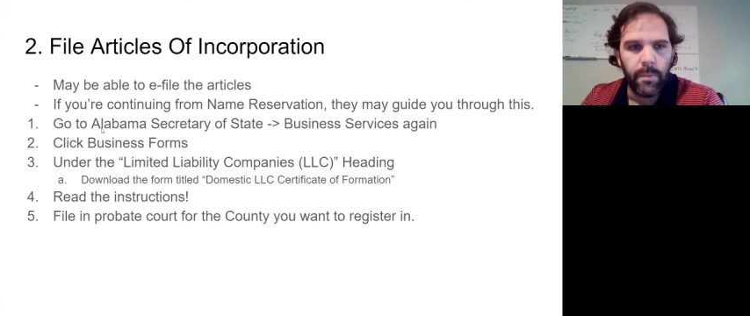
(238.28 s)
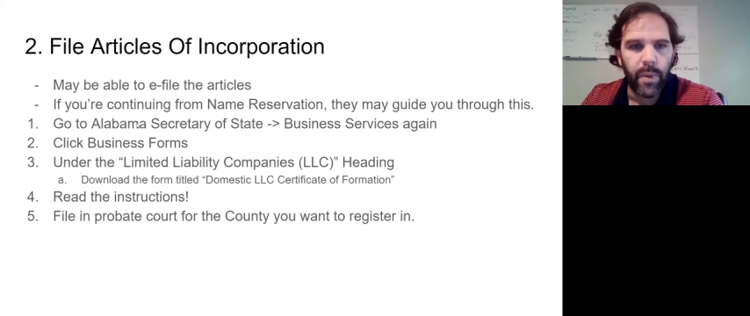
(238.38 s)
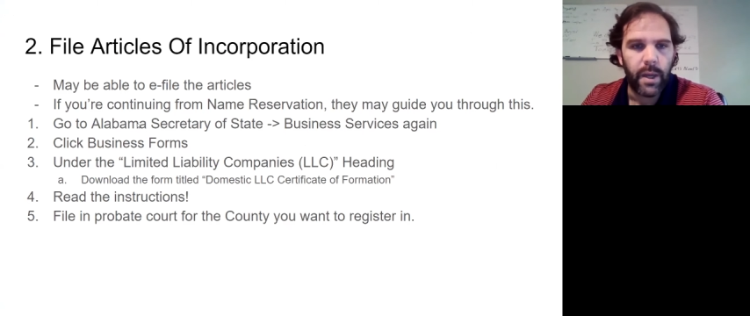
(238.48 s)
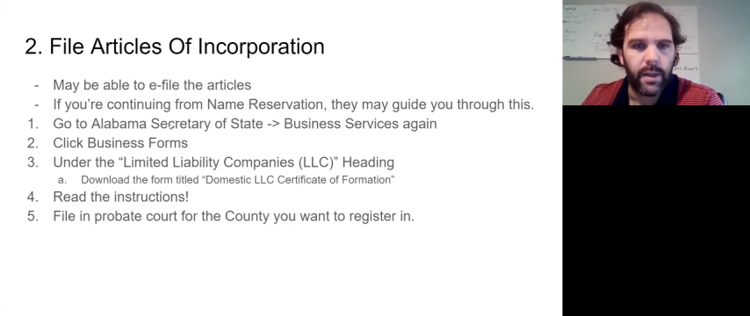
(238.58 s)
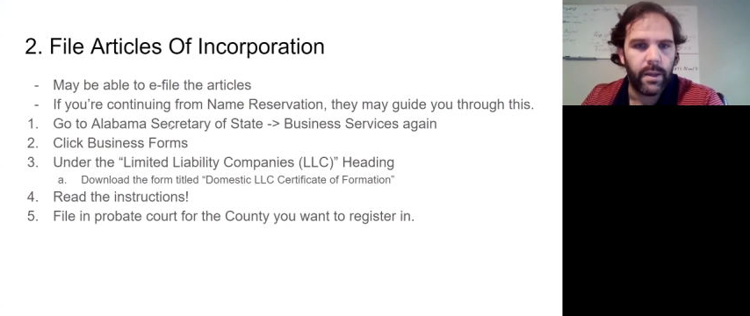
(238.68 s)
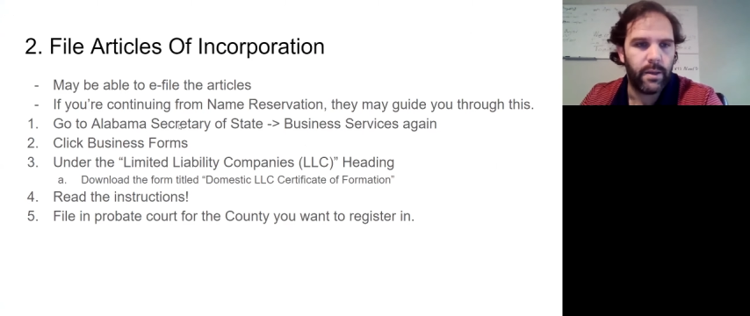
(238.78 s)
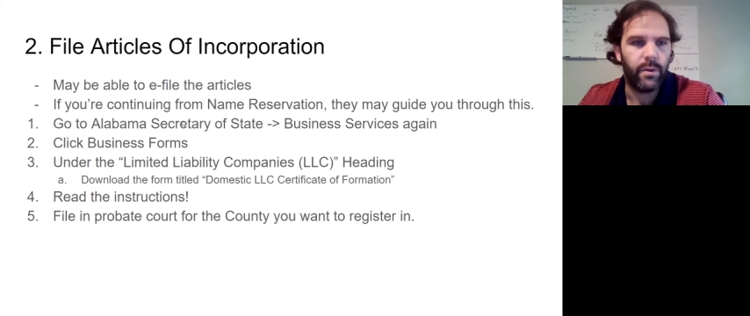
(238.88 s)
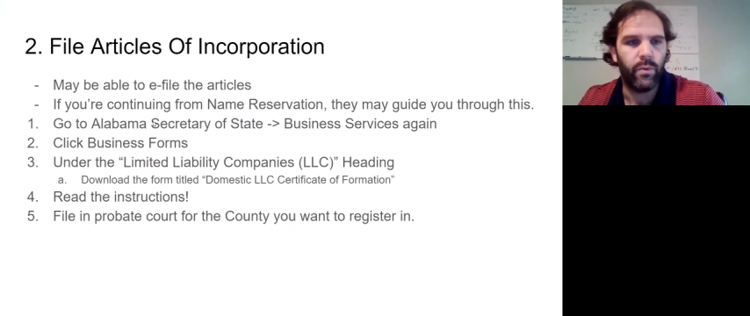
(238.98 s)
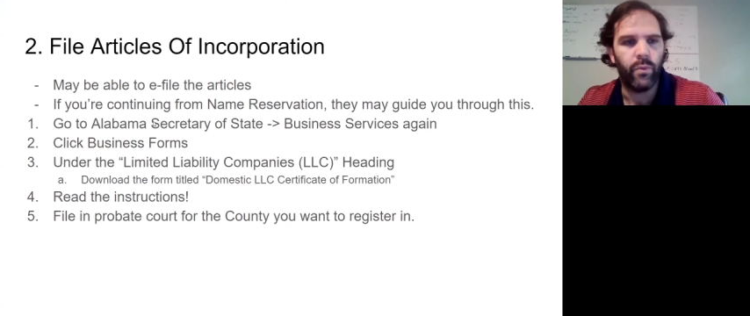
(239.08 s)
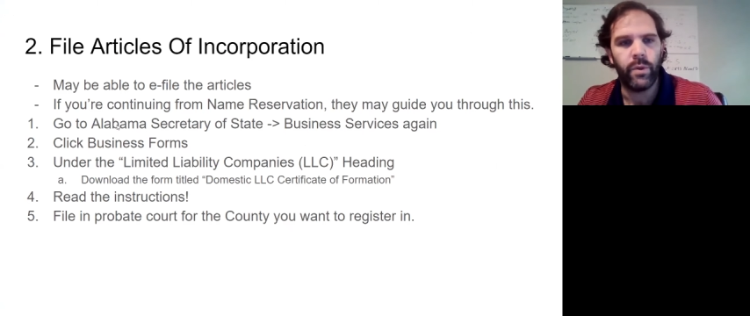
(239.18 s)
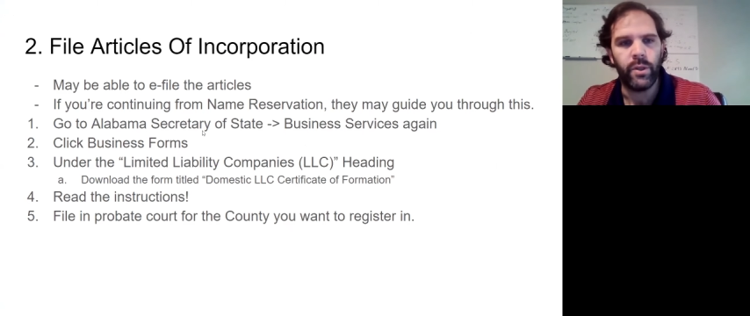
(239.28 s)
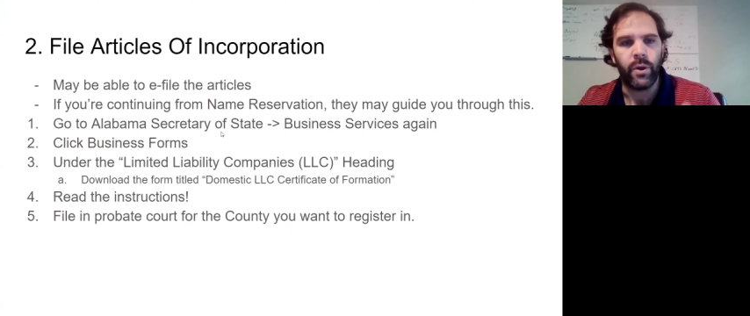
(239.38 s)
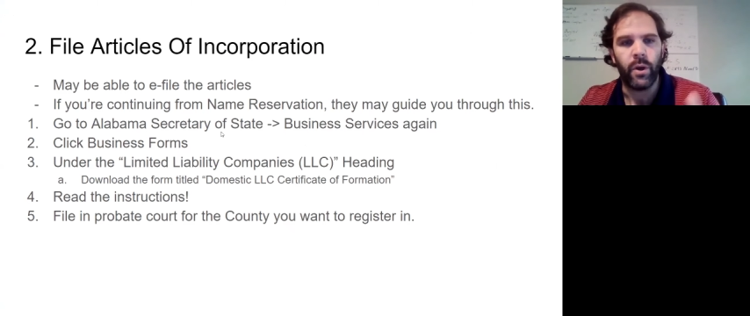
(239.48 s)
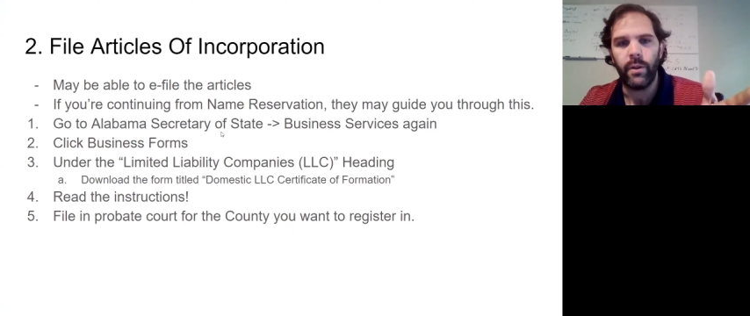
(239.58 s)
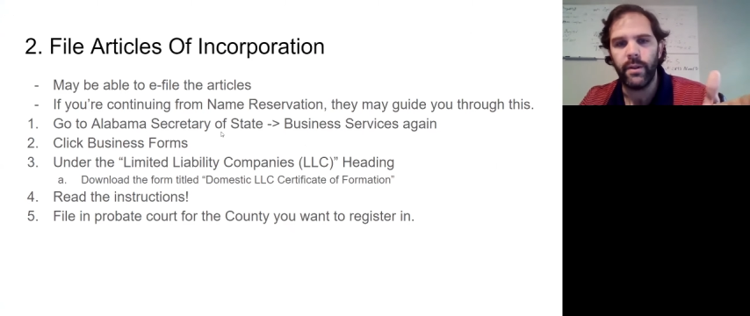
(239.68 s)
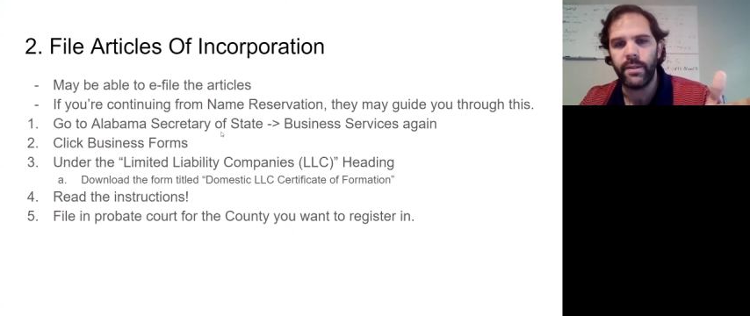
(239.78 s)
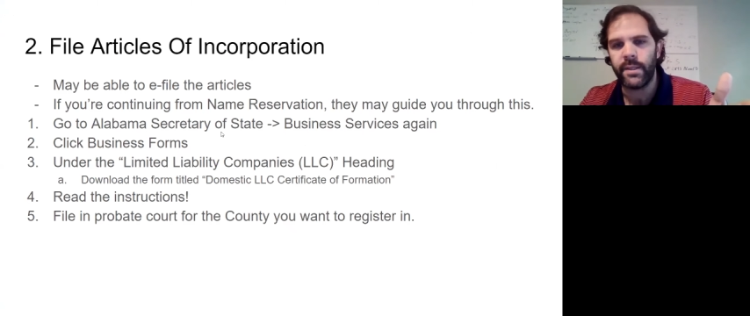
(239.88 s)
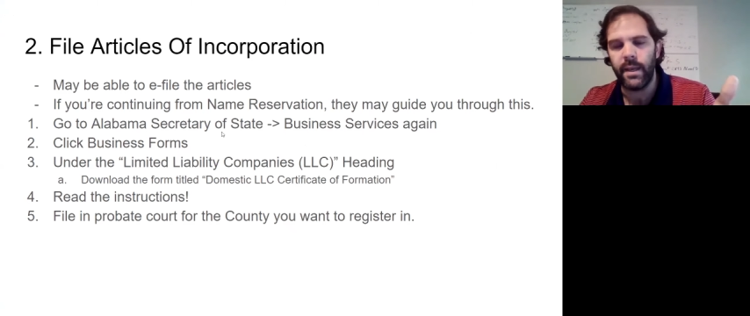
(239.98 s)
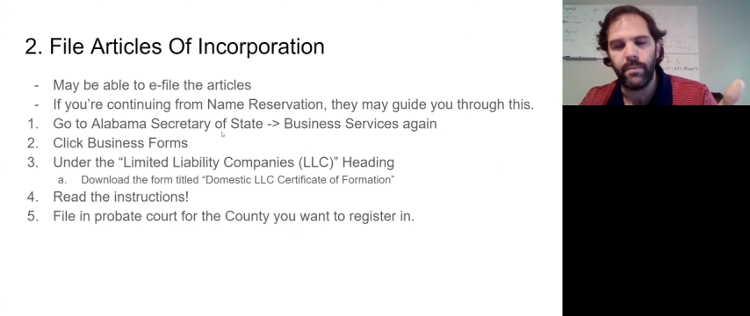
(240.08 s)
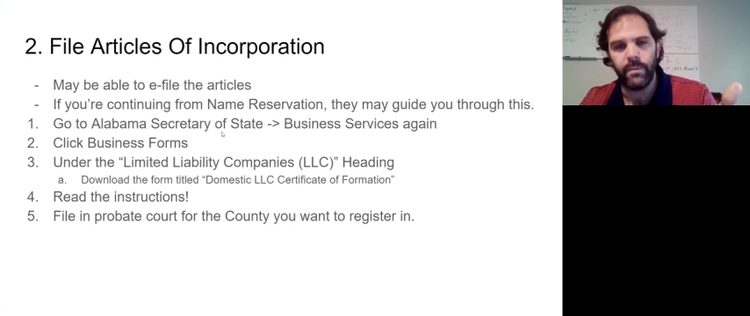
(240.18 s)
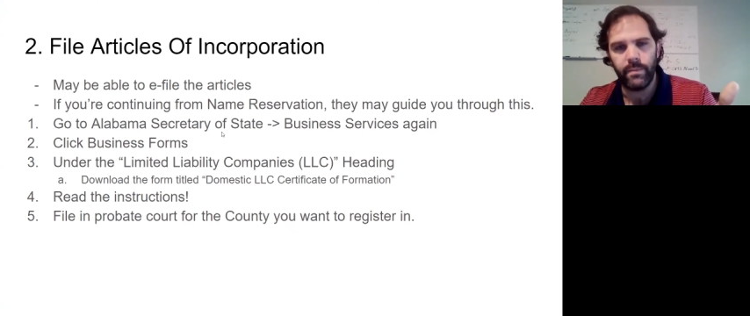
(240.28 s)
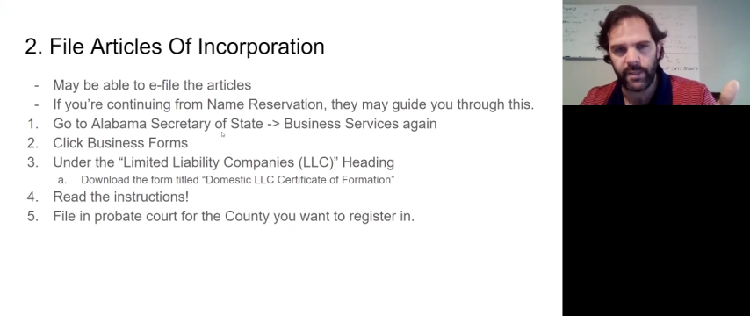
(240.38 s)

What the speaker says: But you'll go to the same